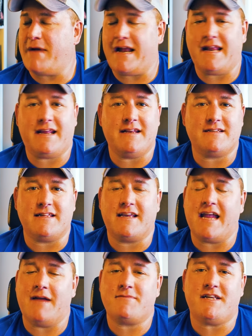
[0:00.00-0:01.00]
panic into the
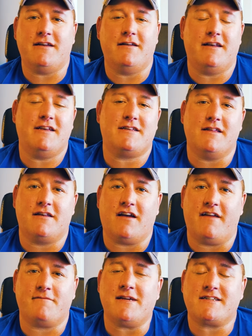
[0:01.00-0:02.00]
captain and into the
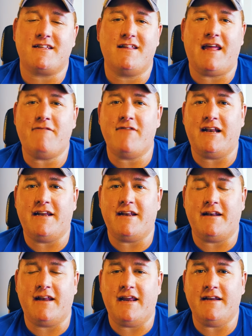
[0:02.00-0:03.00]
dive master that they really
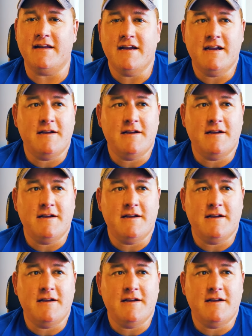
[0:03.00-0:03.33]
didn't need,